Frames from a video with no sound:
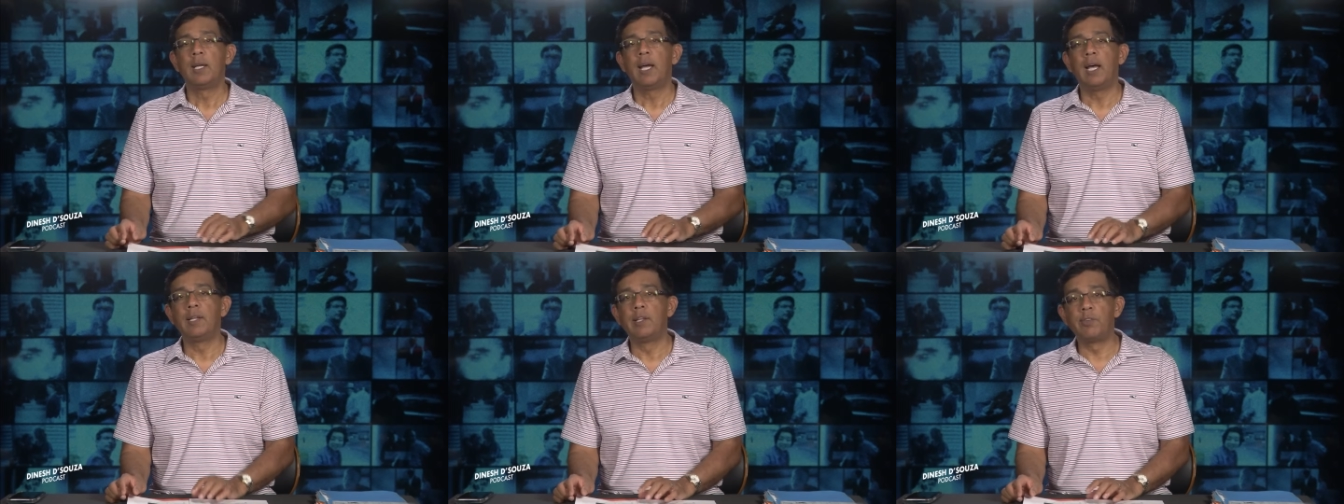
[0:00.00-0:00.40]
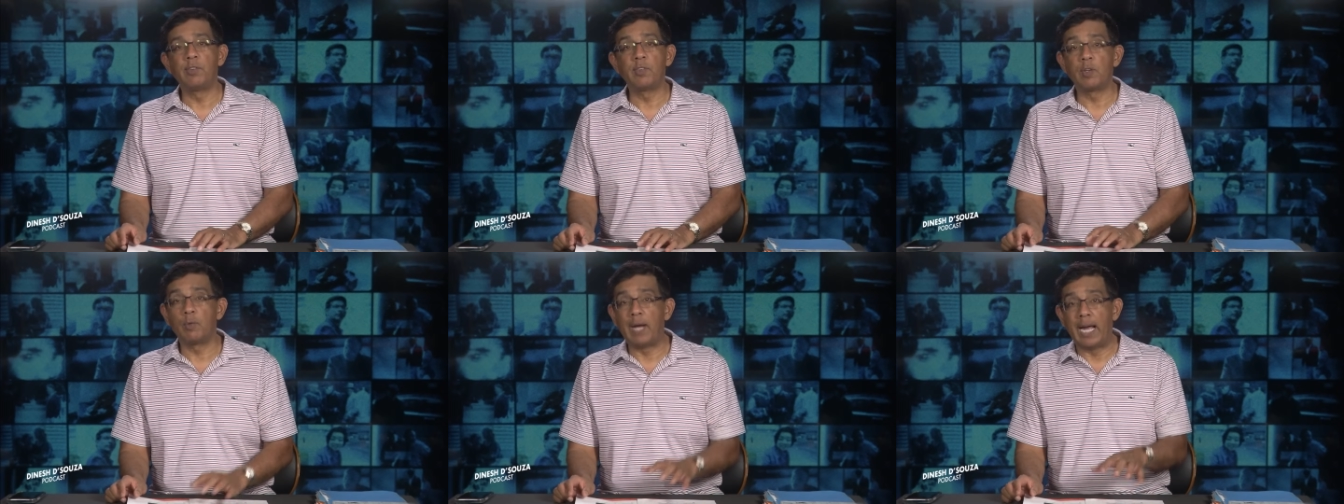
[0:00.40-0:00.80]
And this
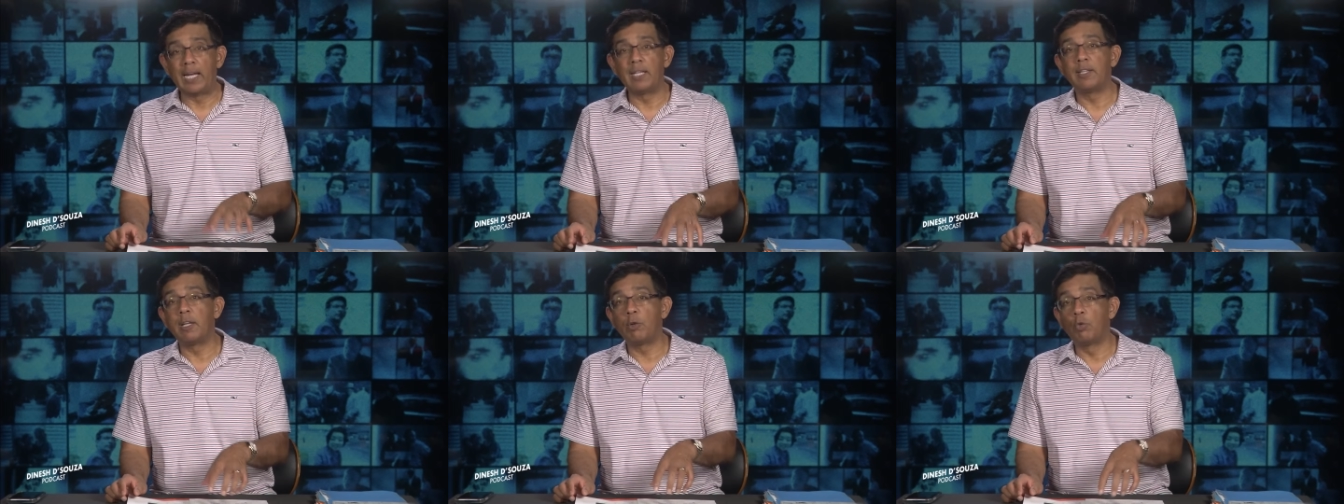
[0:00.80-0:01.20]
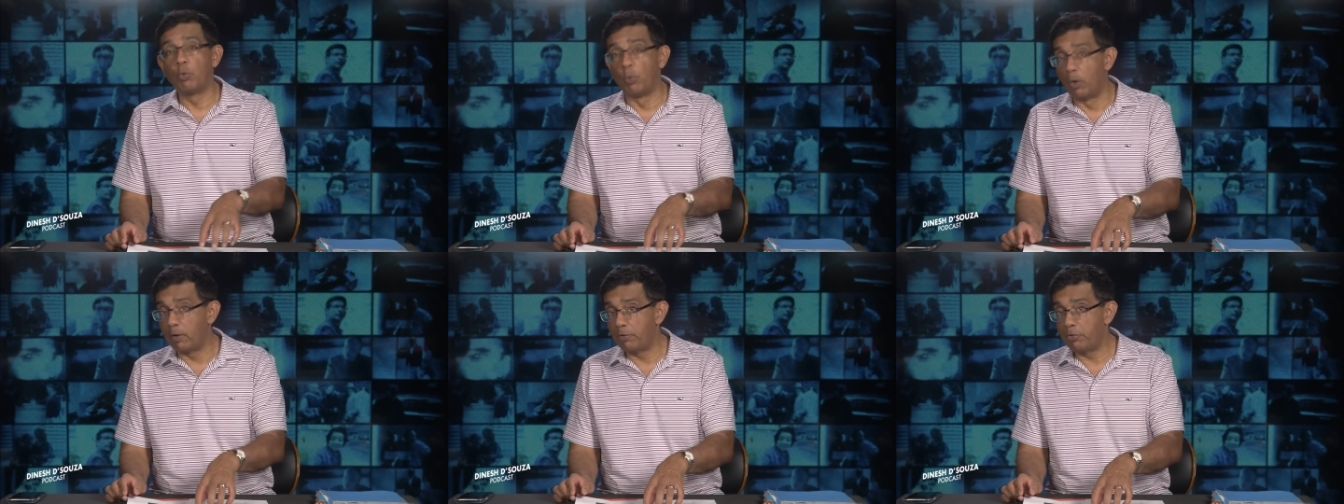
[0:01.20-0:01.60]
is a racket that
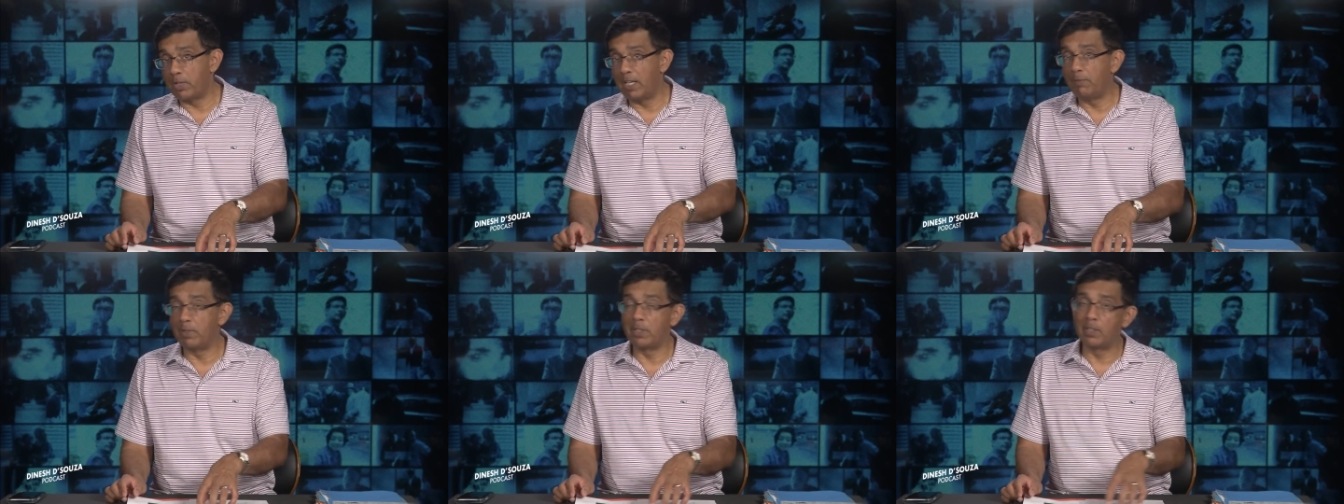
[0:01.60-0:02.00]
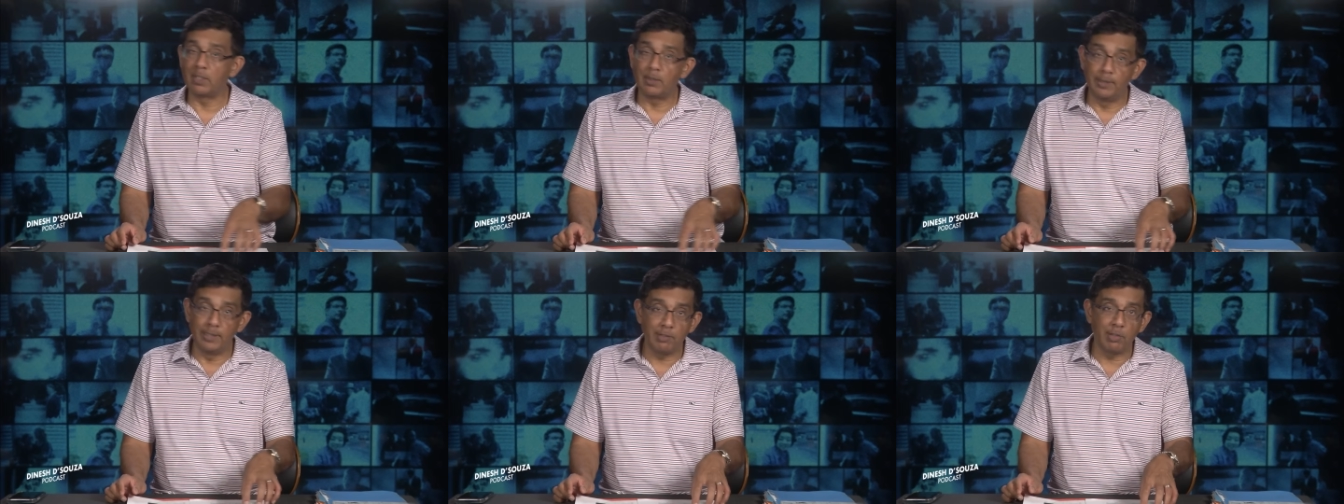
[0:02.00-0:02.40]
dwarfs even the
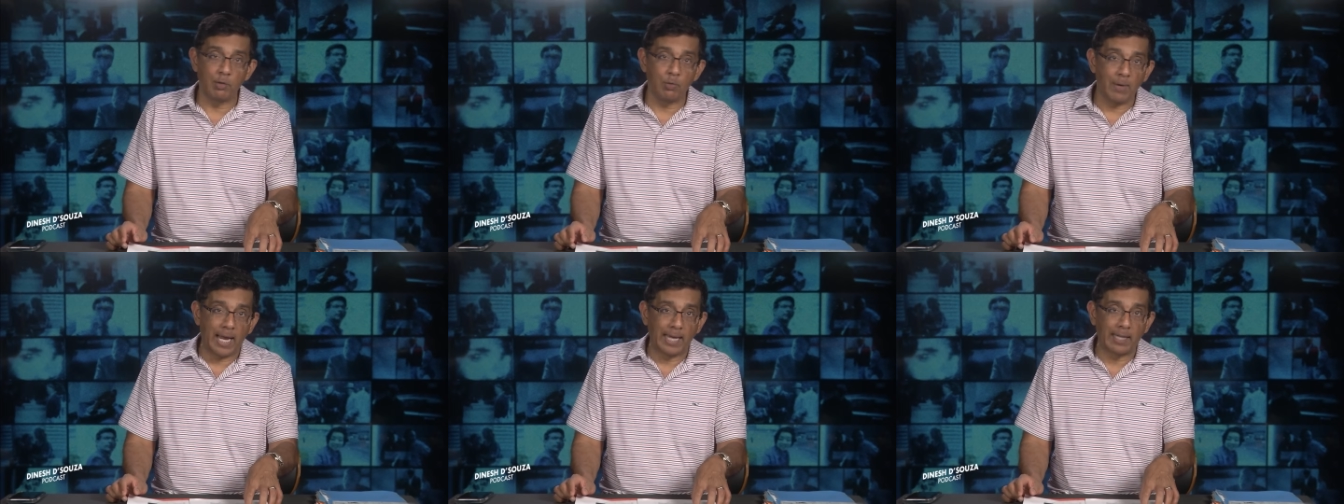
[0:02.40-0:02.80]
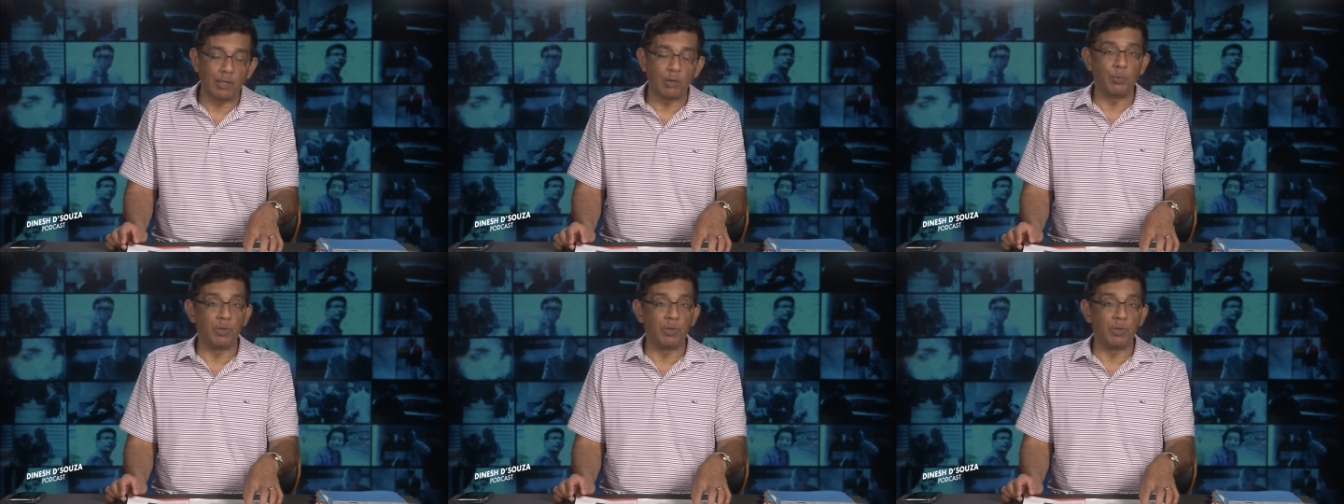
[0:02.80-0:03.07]
Clinton racket,